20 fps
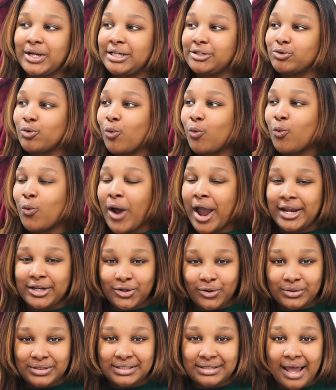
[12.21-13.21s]
It's white
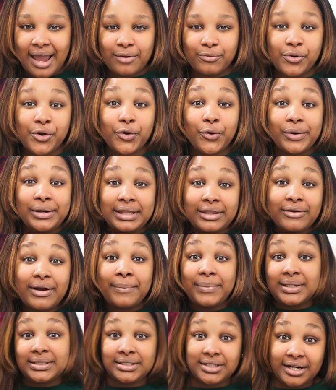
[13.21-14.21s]
outside. We're going through a
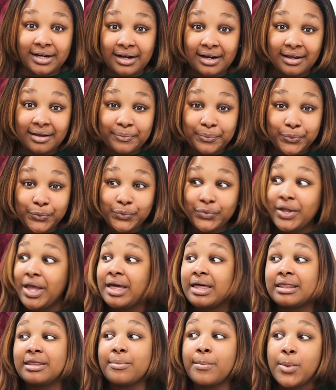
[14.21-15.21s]
blizzard.
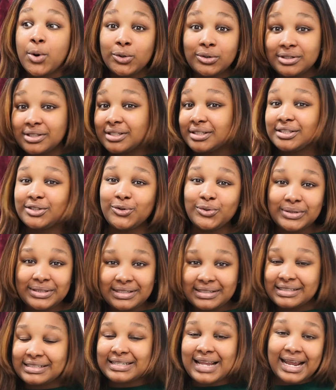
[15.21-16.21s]
The most snow
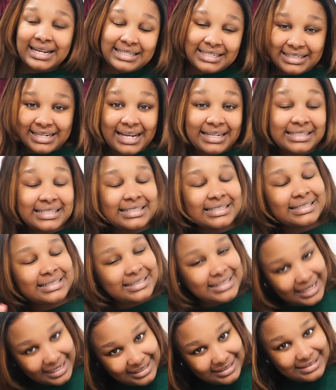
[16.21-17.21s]
since
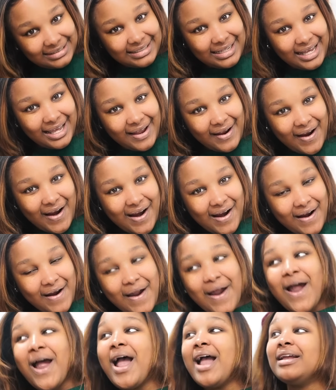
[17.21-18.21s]
1996.
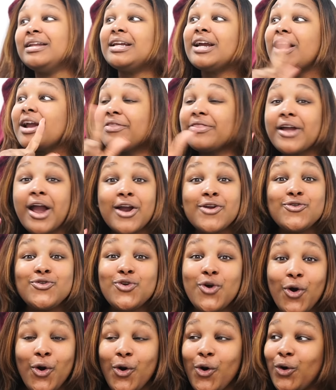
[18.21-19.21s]
There are
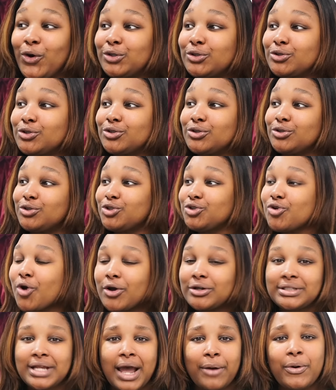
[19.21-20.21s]
no
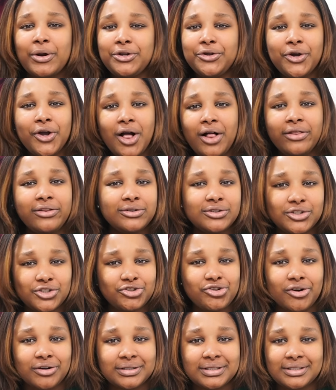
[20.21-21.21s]
trucks. What do you call those
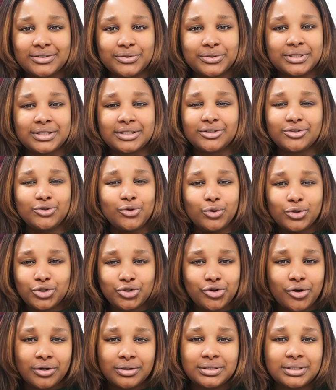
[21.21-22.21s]
trucks? Those snow
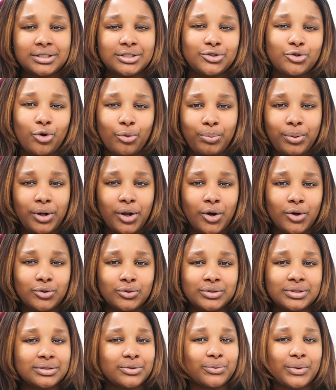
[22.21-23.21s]
trucks, snow
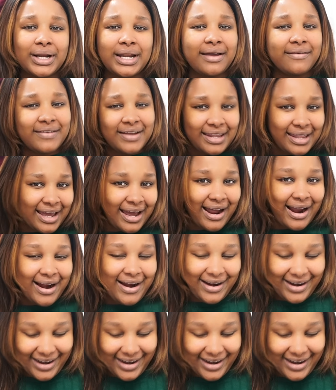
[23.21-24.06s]
plows, whatever they are.